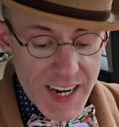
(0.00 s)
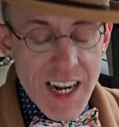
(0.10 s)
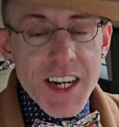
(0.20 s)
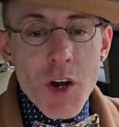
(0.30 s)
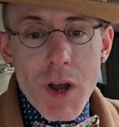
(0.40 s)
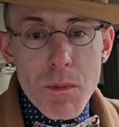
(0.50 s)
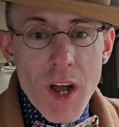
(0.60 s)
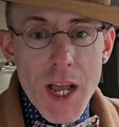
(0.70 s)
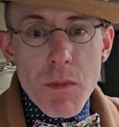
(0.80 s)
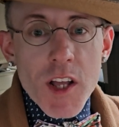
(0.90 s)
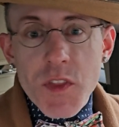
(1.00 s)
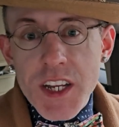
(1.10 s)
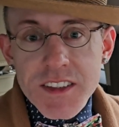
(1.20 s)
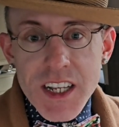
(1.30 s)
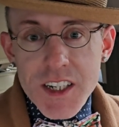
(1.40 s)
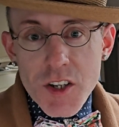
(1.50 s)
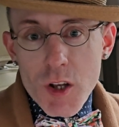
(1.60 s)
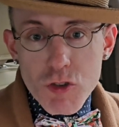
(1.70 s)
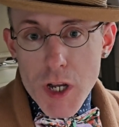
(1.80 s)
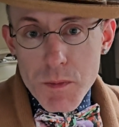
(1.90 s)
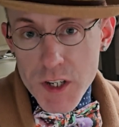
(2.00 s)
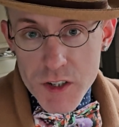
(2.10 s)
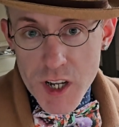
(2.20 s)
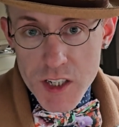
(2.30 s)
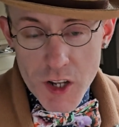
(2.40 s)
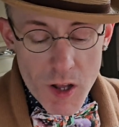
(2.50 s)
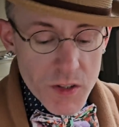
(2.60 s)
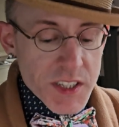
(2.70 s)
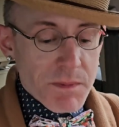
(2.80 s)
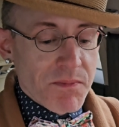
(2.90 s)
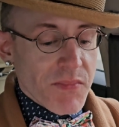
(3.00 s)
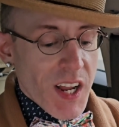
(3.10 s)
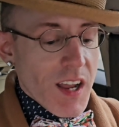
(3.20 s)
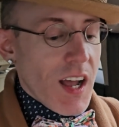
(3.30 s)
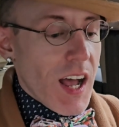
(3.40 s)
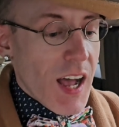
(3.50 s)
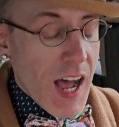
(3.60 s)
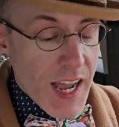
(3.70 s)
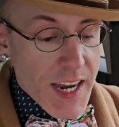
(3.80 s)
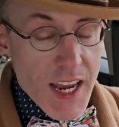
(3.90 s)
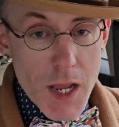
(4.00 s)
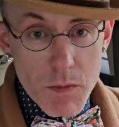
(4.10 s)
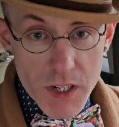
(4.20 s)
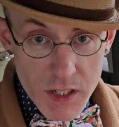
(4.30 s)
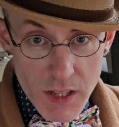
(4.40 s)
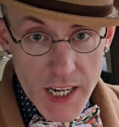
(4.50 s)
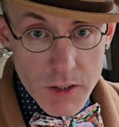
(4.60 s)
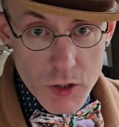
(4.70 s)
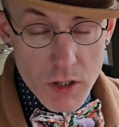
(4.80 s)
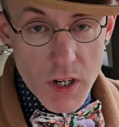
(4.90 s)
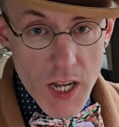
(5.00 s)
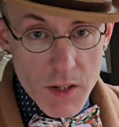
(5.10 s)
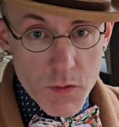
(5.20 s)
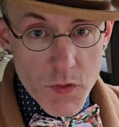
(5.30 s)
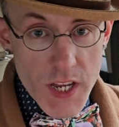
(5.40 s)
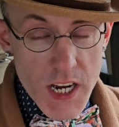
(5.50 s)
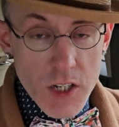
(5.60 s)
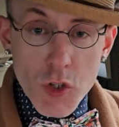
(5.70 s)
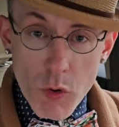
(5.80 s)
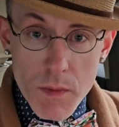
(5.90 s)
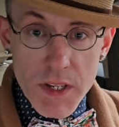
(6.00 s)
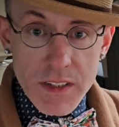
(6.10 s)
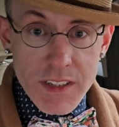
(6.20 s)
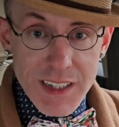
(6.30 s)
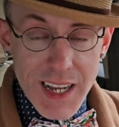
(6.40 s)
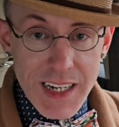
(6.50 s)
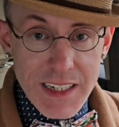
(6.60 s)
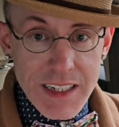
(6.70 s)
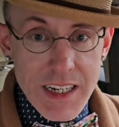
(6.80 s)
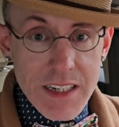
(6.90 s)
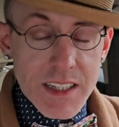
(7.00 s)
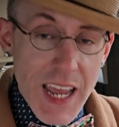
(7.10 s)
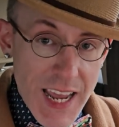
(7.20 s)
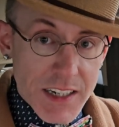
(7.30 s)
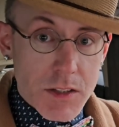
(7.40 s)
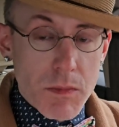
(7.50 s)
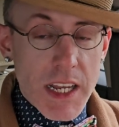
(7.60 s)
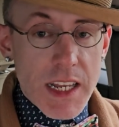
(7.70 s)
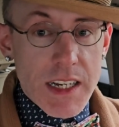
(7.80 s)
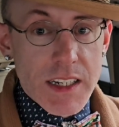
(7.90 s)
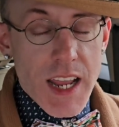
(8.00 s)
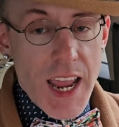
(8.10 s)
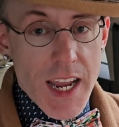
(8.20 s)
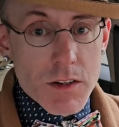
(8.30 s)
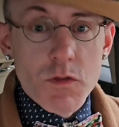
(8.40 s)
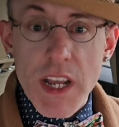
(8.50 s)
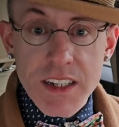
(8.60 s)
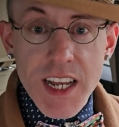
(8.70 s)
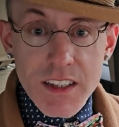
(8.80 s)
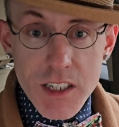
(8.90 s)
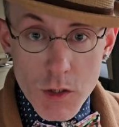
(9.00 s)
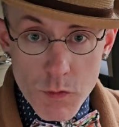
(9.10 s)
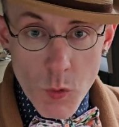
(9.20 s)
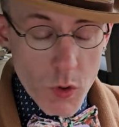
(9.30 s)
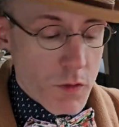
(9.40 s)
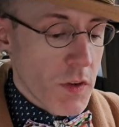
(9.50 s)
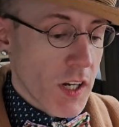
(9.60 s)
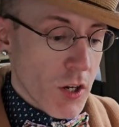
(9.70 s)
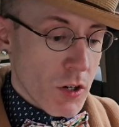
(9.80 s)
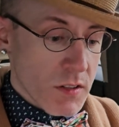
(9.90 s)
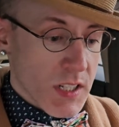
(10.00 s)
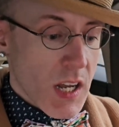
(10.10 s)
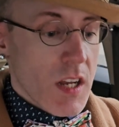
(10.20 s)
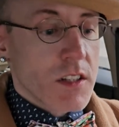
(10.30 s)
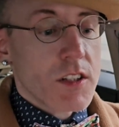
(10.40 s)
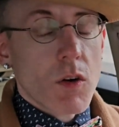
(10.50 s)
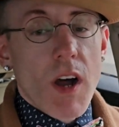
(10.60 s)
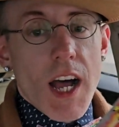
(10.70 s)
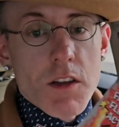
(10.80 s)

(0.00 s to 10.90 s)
And I know I bought things at a doll shop that are not dolls. I am a collector of the Toy Biz 90s X-Men and Fantastic Four figures. So